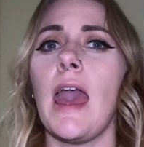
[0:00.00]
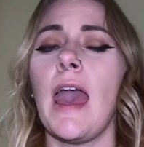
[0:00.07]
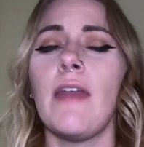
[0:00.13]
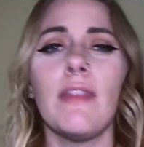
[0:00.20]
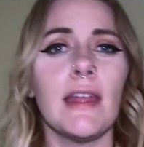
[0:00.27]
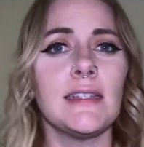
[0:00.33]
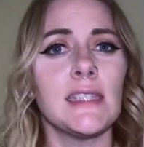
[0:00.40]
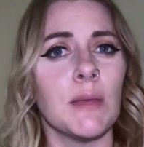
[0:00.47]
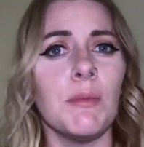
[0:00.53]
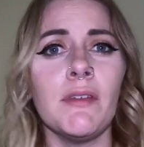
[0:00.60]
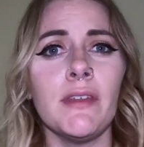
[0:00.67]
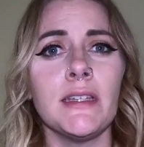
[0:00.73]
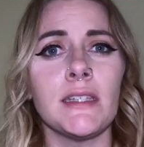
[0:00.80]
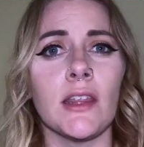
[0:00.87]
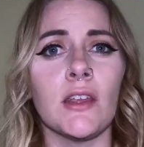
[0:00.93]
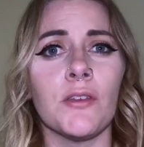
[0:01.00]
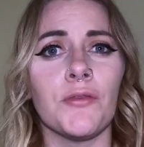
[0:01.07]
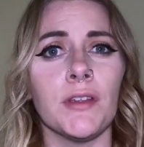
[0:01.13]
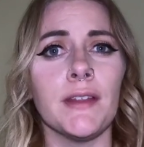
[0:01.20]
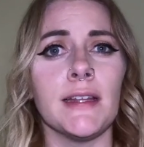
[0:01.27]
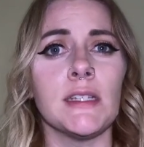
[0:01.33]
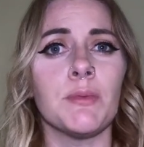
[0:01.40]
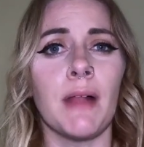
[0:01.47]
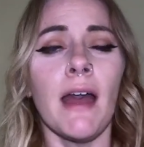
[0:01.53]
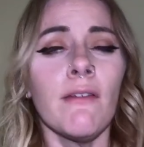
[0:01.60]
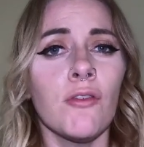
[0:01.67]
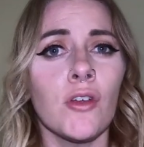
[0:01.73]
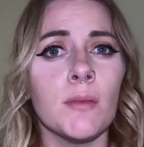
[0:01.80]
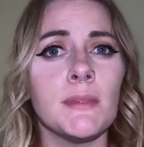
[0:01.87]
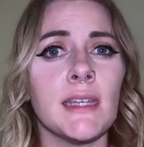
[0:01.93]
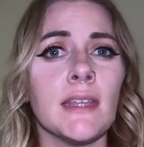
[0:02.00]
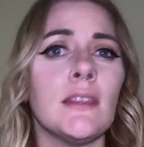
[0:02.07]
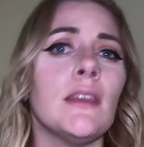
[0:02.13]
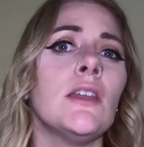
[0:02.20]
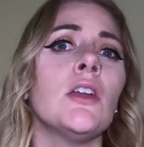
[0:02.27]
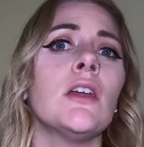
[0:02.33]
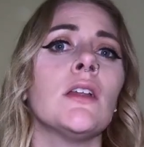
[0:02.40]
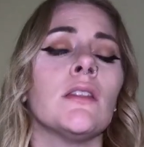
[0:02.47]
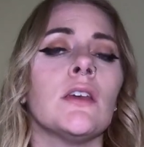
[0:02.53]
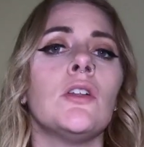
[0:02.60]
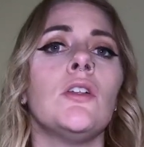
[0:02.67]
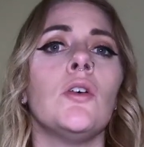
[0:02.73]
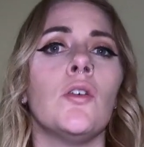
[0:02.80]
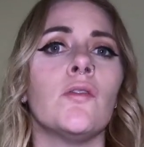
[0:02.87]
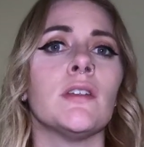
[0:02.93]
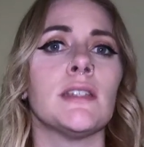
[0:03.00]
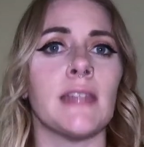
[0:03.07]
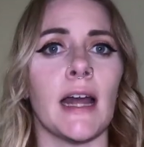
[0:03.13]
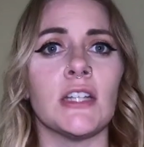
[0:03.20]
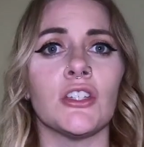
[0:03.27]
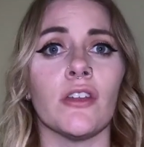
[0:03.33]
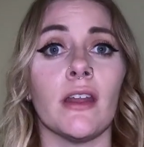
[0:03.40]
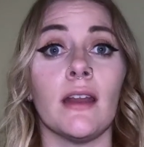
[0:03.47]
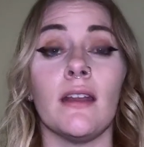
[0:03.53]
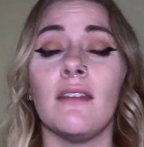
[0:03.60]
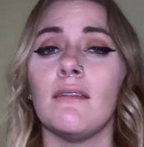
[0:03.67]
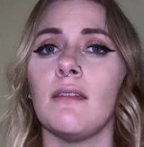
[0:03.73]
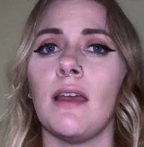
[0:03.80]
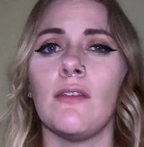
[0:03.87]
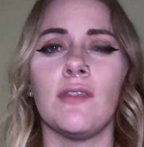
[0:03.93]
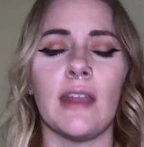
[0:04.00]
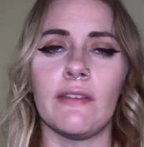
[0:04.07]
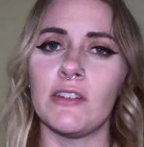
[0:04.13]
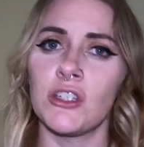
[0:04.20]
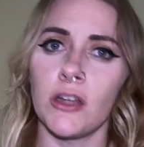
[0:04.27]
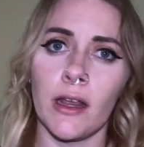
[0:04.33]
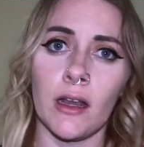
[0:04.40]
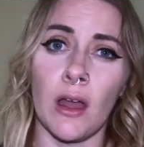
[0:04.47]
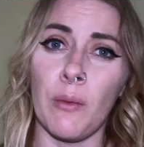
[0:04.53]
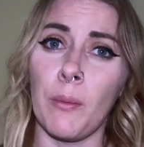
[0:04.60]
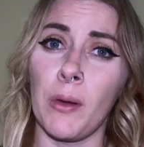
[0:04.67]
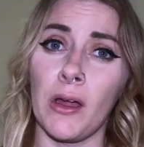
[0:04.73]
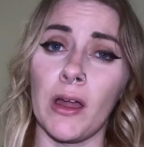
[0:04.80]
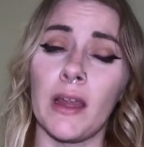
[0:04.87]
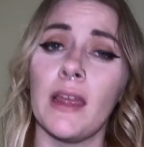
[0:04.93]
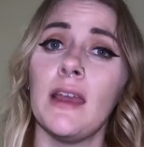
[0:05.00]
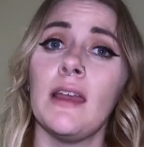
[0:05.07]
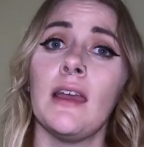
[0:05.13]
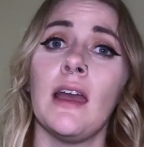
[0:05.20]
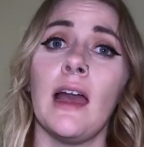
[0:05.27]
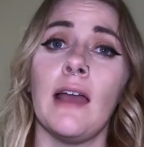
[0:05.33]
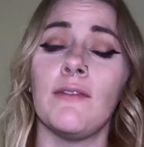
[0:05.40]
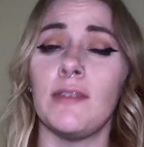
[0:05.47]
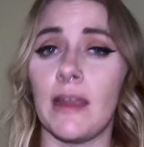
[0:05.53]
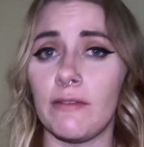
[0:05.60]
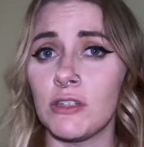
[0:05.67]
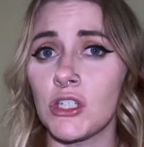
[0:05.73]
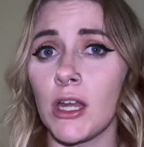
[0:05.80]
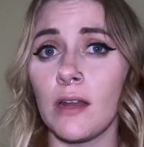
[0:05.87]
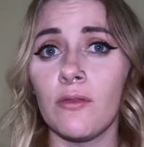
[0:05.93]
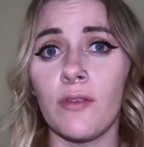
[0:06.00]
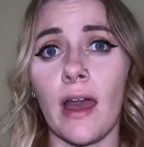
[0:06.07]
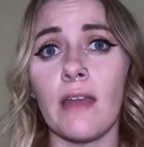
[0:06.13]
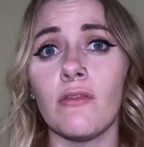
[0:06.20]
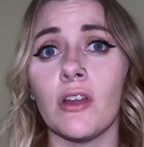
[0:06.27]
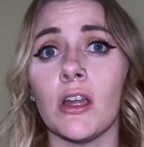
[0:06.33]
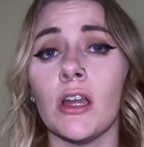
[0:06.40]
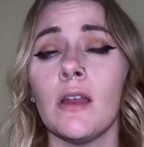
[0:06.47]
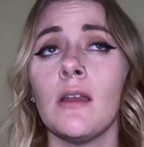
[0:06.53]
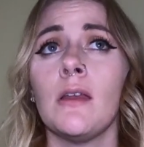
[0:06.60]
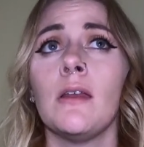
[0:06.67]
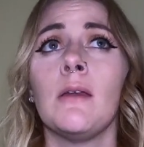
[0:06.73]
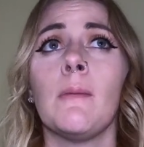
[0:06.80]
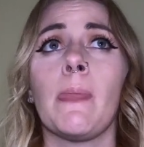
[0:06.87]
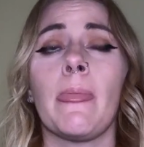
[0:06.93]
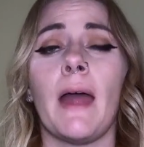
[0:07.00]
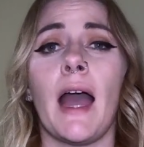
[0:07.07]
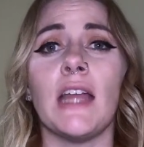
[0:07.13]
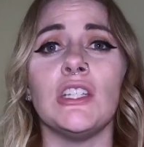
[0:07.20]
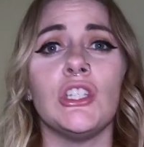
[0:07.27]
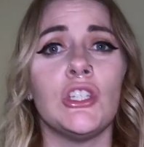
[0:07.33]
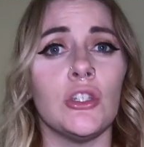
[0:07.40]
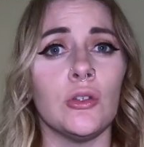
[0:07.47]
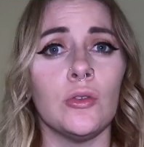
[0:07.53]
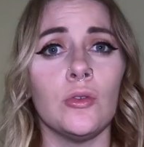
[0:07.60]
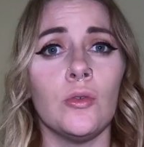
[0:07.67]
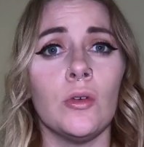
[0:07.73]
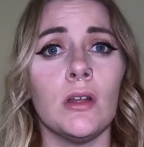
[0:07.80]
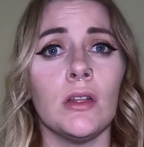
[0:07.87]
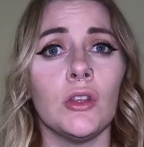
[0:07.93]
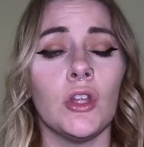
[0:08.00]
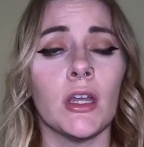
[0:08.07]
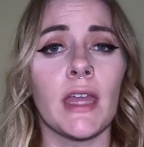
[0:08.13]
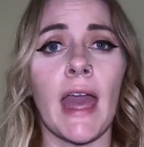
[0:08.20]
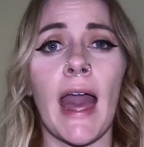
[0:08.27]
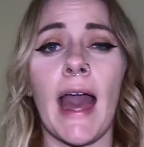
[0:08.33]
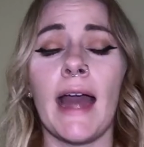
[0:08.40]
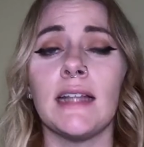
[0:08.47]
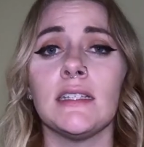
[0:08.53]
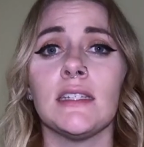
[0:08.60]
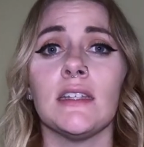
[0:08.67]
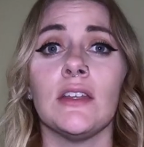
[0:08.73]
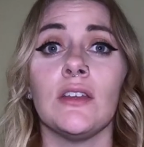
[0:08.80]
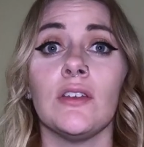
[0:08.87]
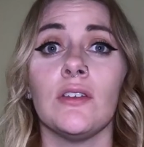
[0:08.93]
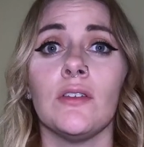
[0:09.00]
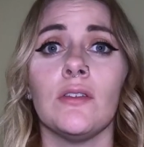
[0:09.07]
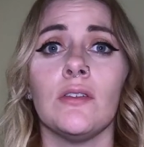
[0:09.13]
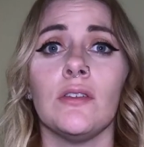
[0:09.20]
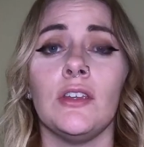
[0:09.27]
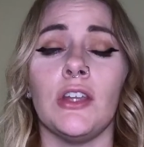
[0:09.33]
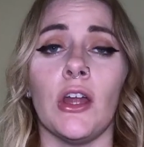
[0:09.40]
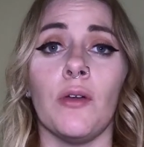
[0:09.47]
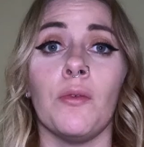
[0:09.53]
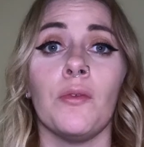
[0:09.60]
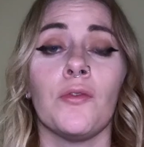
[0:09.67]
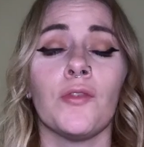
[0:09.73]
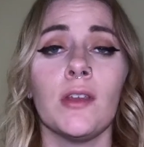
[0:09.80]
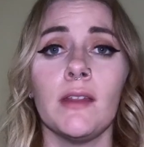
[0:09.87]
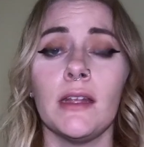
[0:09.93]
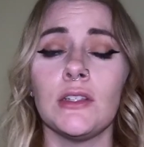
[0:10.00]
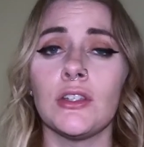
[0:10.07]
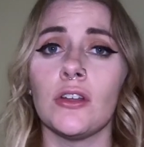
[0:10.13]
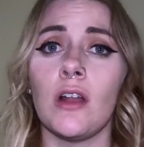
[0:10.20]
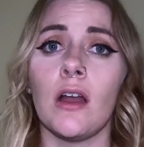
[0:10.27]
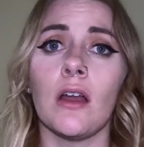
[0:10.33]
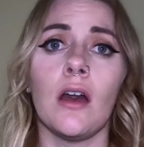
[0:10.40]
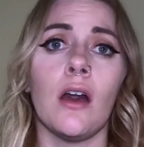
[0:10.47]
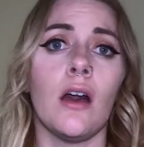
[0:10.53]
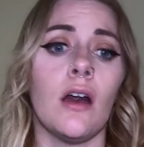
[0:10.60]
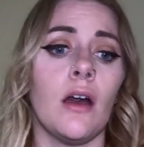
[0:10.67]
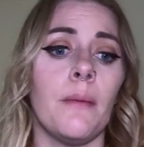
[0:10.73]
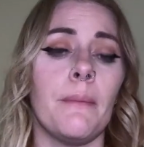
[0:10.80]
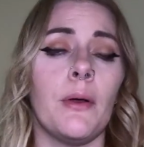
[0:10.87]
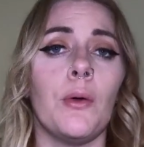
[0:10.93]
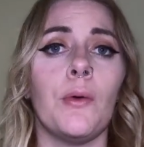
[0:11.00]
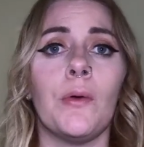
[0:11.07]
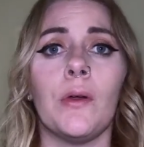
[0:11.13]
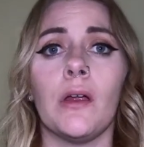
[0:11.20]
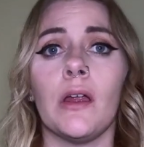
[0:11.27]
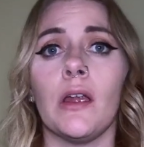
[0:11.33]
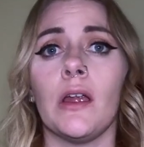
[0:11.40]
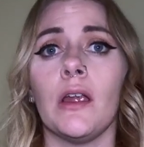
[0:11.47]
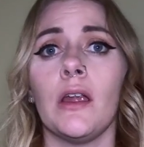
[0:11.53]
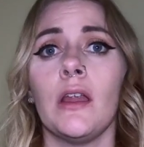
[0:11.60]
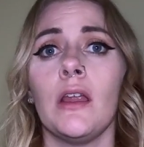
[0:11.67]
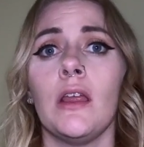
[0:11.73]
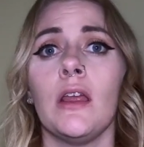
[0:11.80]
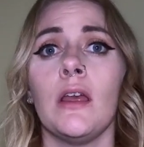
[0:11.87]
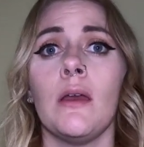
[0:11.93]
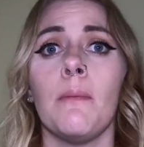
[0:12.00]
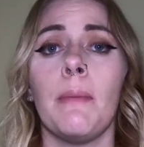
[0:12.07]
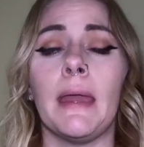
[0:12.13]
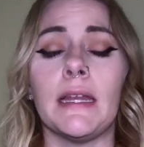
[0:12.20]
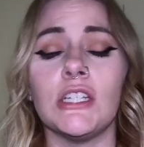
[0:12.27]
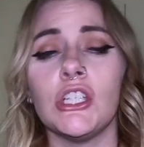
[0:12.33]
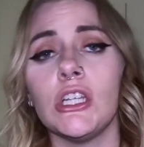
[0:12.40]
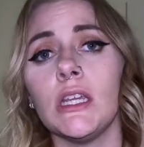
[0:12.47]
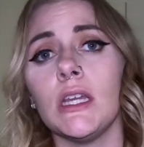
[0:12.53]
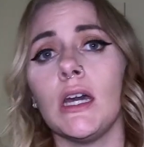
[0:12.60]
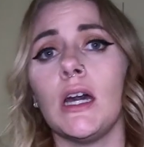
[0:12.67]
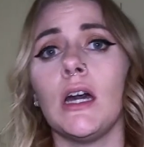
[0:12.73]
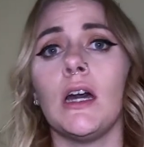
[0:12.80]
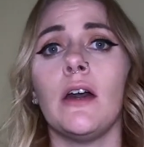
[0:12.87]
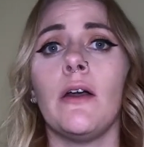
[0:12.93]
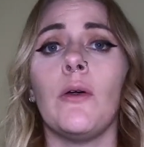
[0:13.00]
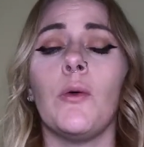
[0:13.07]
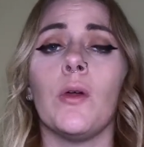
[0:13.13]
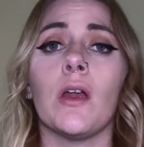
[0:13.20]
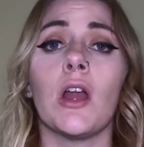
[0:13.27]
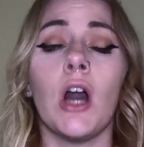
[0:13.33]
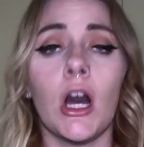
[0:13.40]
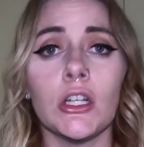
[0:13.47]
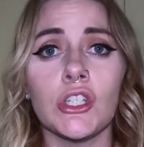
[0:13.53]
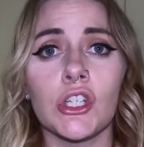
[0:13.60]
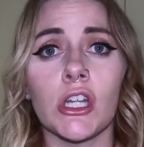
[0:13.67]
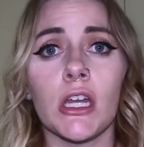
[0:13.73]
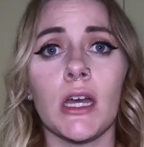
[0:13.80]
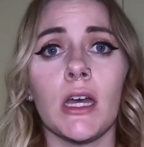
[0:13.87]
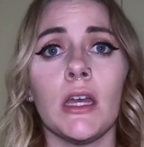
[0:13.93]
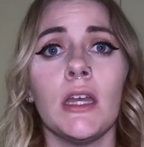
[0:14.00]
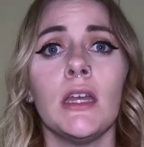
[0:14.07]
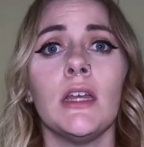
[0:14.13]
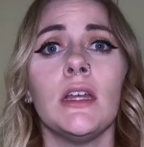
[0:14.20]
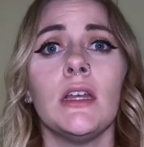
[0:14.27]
And then some of these other freelance platforms I think are a little oversaturated. I've never tried Upwork. I've never tried Fiverr. I do look at, freelancer.com or Pangea or Contra.